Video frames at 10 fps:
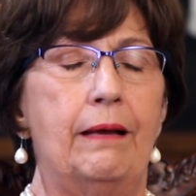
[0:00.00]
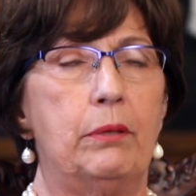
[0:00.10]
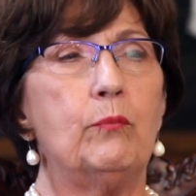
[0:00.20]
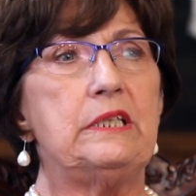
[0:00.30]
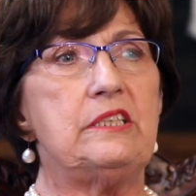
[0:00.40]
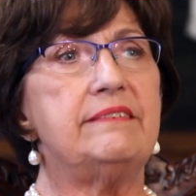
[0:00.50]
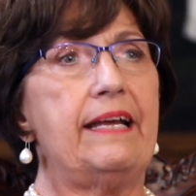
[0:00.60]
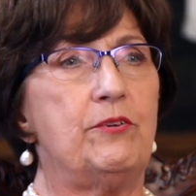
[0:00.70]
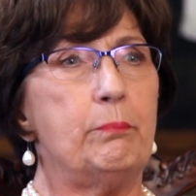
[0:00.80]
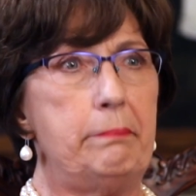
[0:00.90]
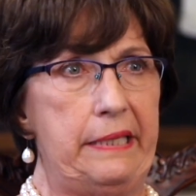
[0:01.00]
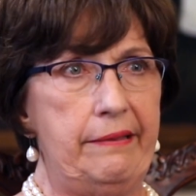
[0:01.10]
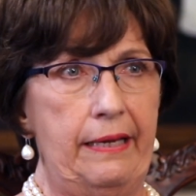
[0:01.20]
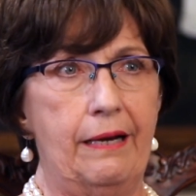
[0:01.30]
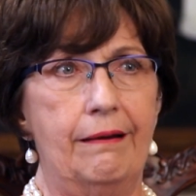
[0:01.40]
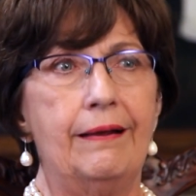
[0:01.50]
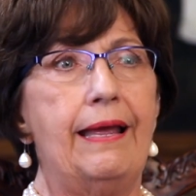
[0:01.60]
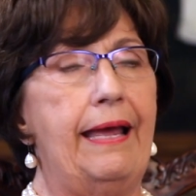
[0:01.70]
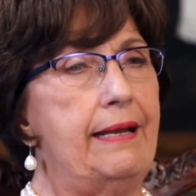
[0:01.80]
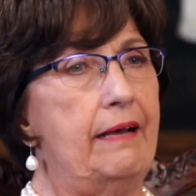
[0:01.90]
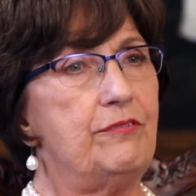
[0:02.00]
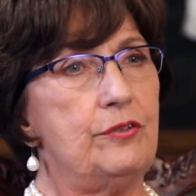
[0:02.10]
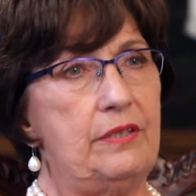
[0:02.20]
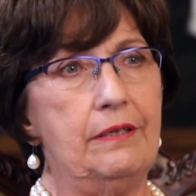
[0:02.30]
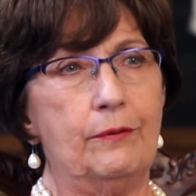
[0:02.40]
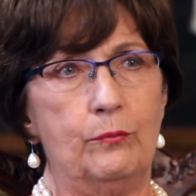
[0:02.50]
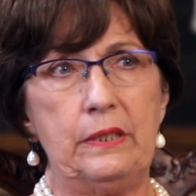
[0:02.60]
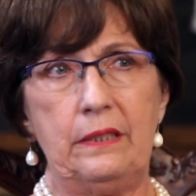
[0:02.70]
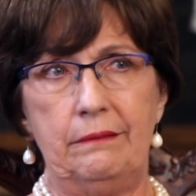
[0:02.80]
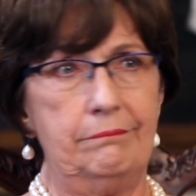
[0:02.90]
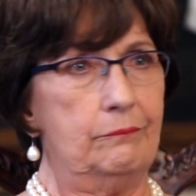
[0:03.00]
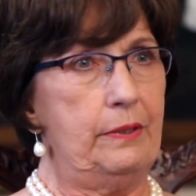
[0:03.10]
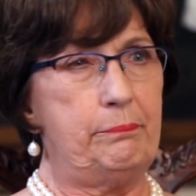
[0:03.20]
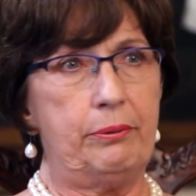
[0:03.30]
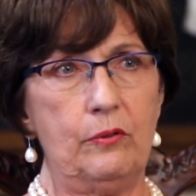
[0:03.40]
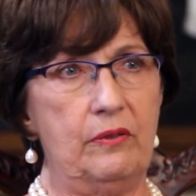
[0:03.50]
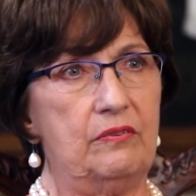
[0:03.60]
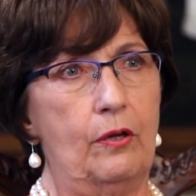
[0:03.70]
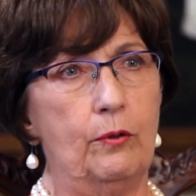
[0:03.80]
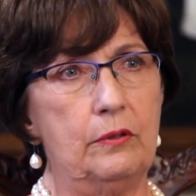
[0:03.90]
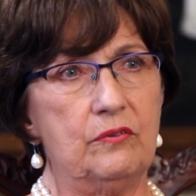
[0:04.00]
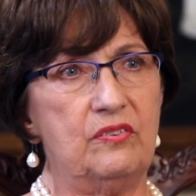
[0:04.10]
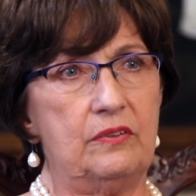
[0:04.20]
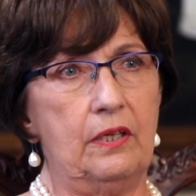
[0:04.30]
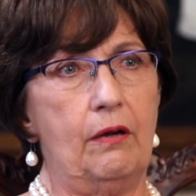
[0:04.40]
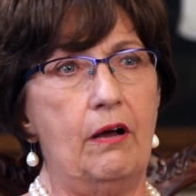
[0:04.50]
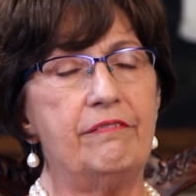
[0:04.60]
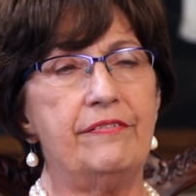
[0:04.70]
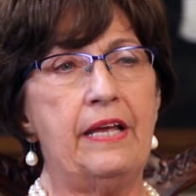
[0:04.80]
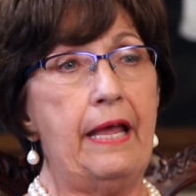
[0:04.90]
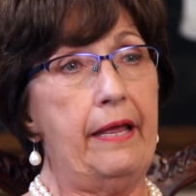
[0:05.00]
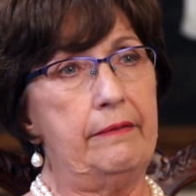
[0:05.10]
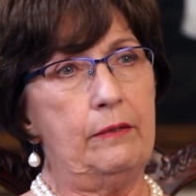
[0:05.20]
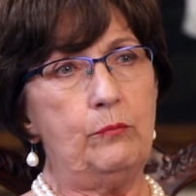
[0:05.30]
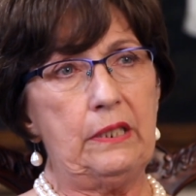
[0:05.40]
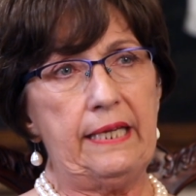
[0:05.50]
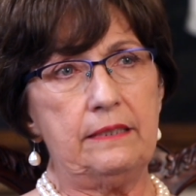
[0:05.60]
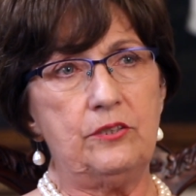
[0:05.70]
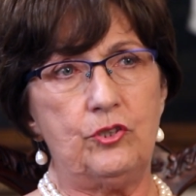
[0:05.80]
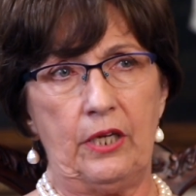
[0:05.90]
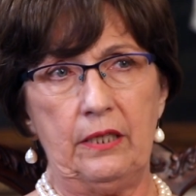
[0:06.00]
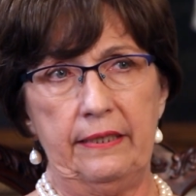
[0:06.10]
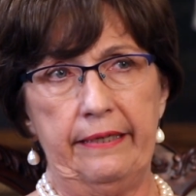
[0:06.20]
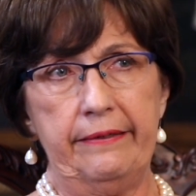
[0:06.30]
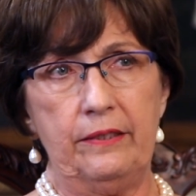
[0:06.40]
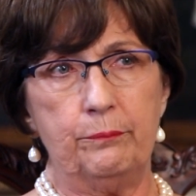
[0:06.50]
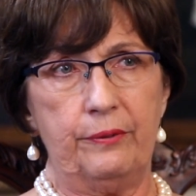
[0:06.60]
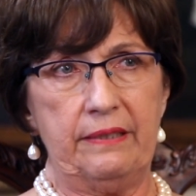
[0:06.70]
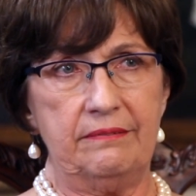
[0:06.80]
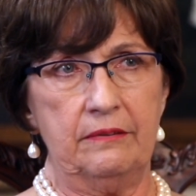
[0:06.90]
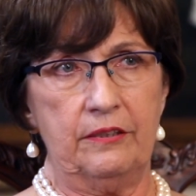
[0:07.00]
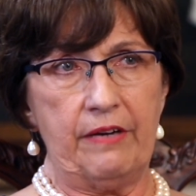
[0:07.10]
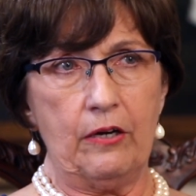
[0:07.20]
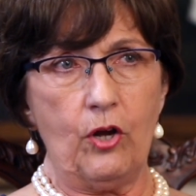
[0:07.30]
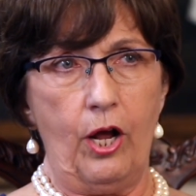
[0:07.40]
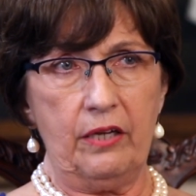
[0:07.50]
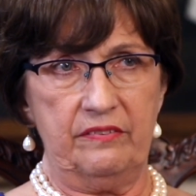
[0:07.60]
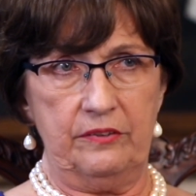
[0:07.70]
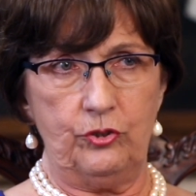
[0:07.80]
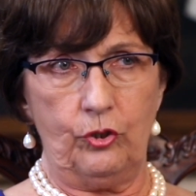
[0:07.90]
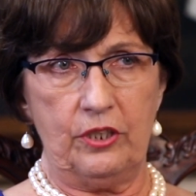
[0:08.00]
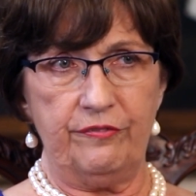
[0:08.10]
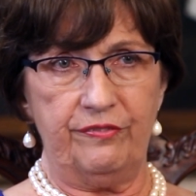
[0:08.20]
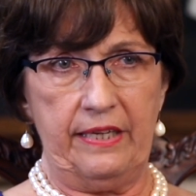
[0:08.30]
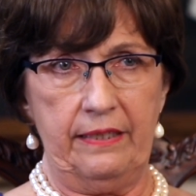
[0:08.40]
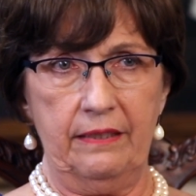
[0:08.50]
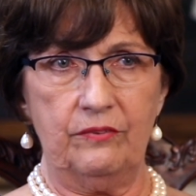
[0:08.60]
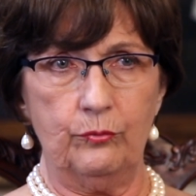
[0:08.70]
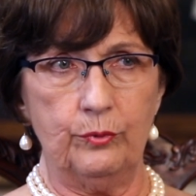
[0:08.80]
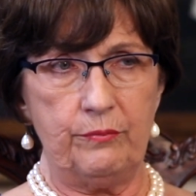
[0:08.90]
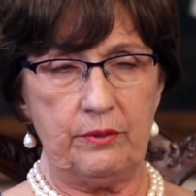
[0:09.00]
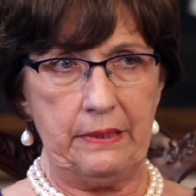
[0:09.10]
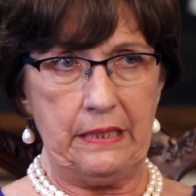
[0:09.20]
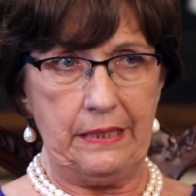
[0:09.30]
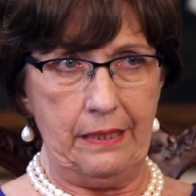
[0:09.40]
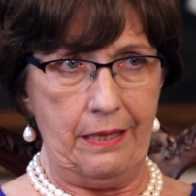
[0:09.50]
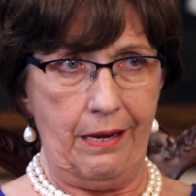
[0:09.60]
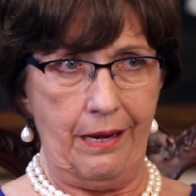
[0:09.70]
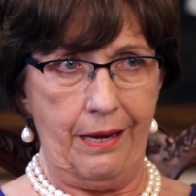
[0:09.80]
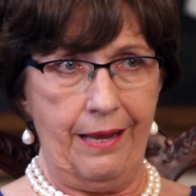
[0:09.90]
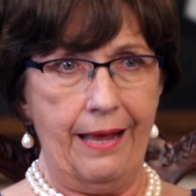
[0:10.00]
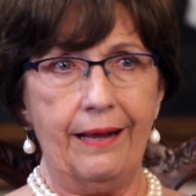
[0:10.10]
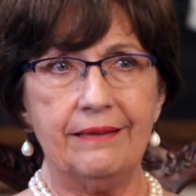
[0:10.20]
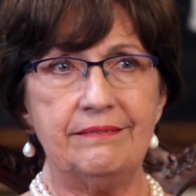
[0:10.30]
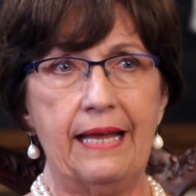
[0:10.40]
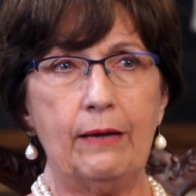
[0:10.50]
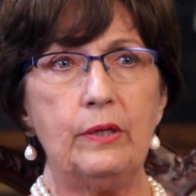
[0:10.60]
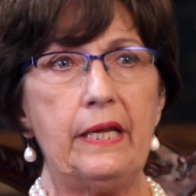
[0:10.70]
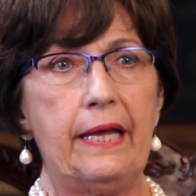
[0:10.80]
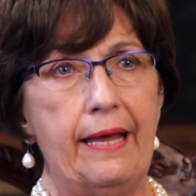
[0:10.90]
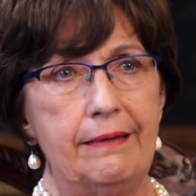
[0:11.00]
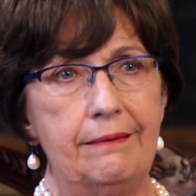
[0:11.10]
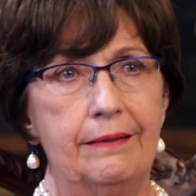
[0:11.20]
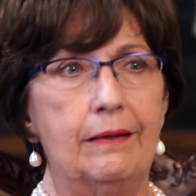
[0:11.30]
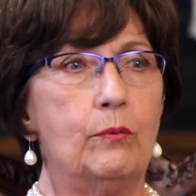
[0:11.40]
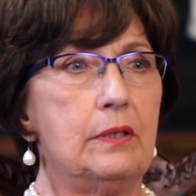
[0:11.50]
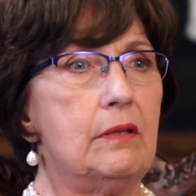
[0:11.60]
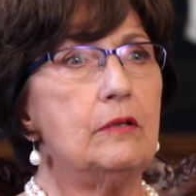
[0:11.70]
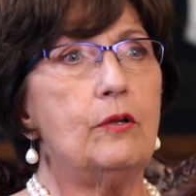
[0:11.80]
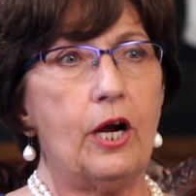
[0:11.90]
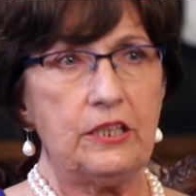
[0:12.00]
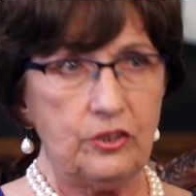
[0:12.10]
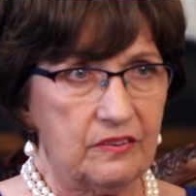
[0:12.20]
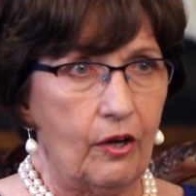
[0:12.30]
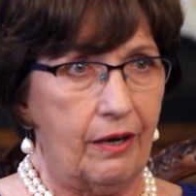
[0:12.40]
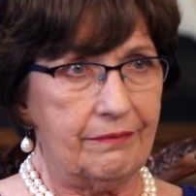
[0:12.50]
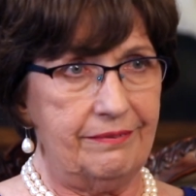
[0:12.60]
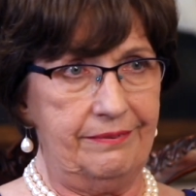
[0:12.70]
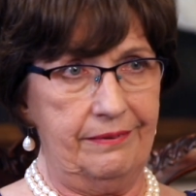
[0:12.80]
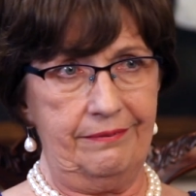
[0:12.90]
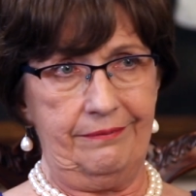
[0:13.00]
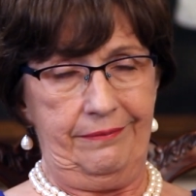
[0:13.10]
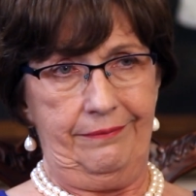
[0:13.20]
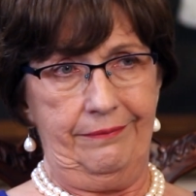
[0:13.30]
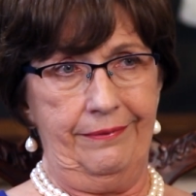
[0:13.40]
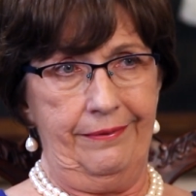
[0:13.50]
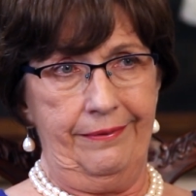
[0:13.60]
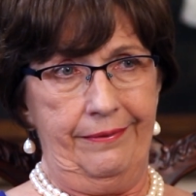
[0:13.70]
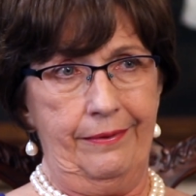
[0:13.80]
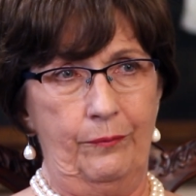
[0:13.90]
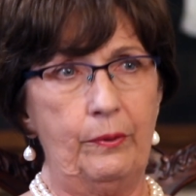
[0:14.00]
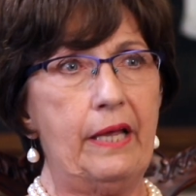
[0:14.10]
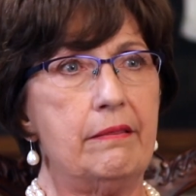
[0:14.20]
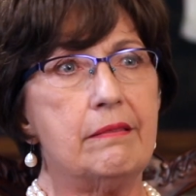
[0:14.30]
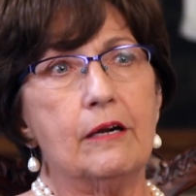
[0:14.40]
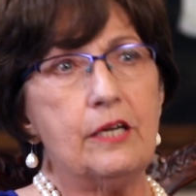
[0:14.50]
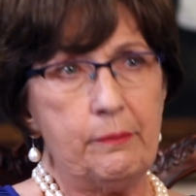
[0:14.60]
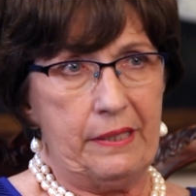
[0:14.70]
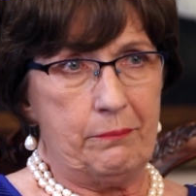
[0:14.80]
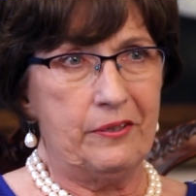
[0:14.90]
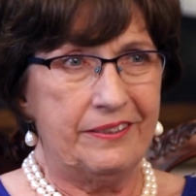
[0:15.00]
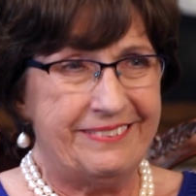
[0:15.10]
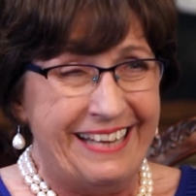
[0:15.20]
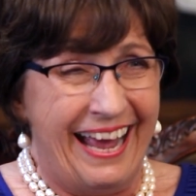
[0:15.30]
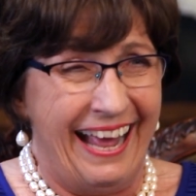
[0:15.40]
But we just had to be there. And after dinner, we pulled this whole little stunt off. And then we elected John Alario president of our caucus, in charge of finding us a room to meet in. Because now we had one of the largest caucuses. We had 30 members.